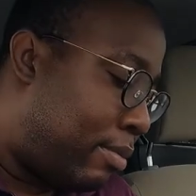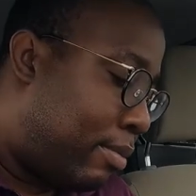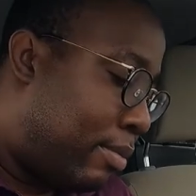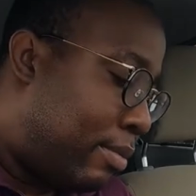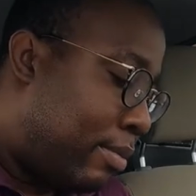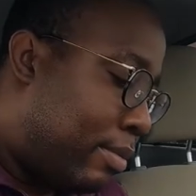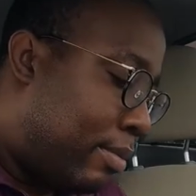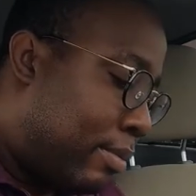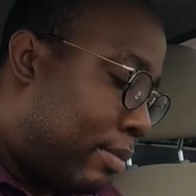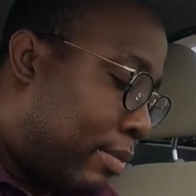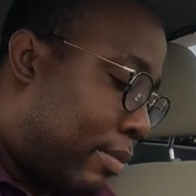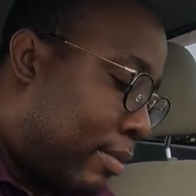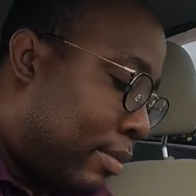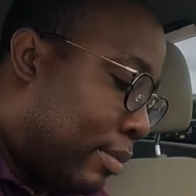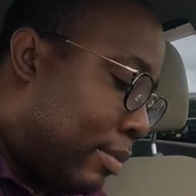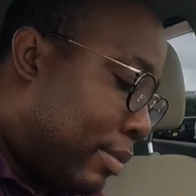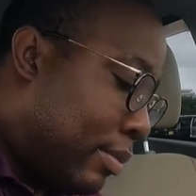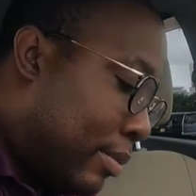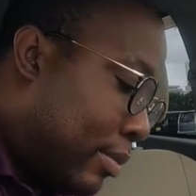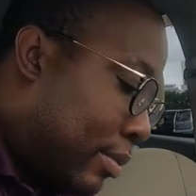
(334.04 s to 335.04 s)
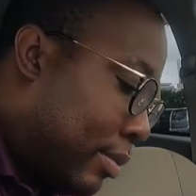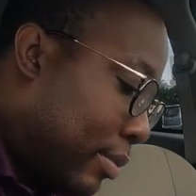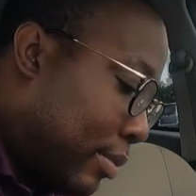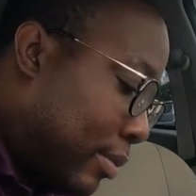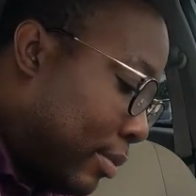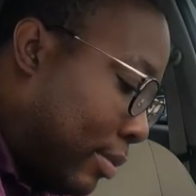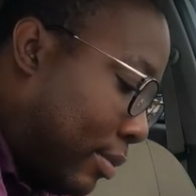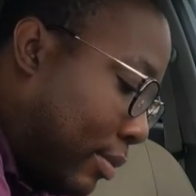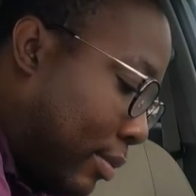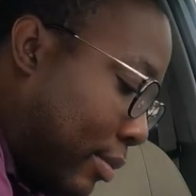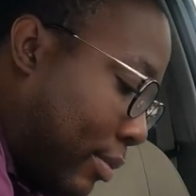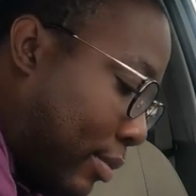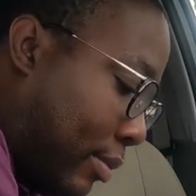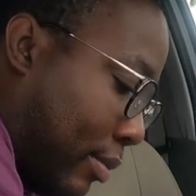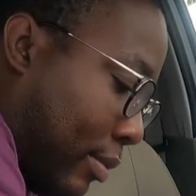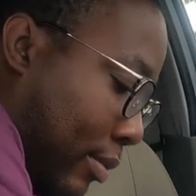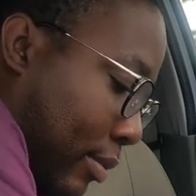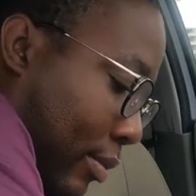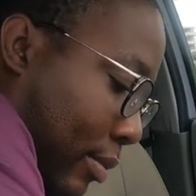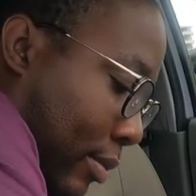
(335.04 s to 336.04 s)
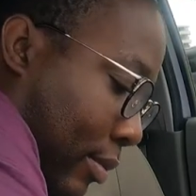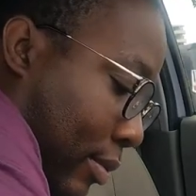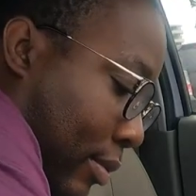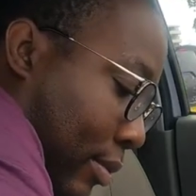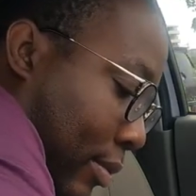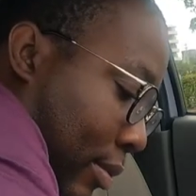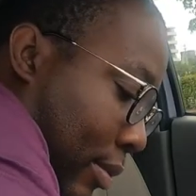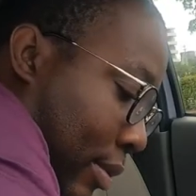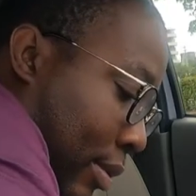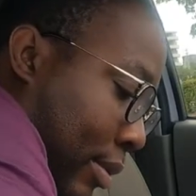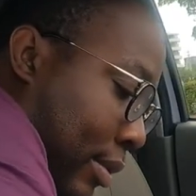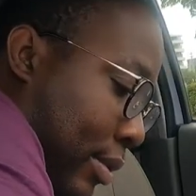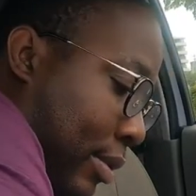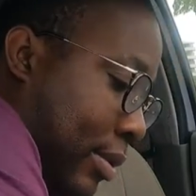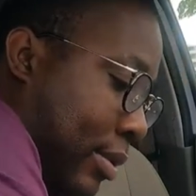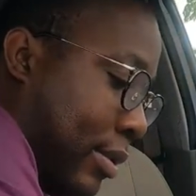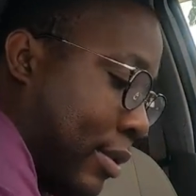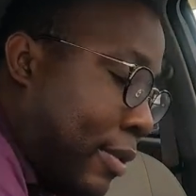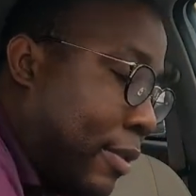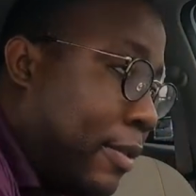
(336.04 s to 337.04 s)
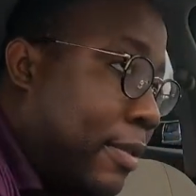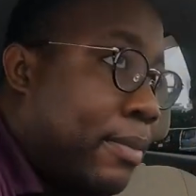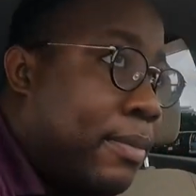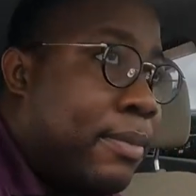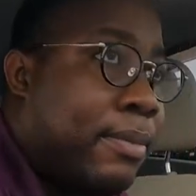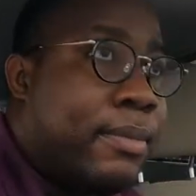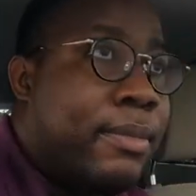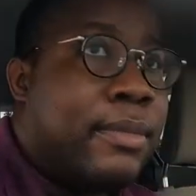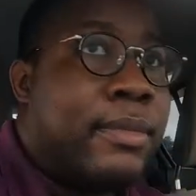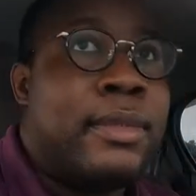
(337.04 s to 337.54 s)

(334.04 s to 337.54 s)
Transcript: Nobody speaks.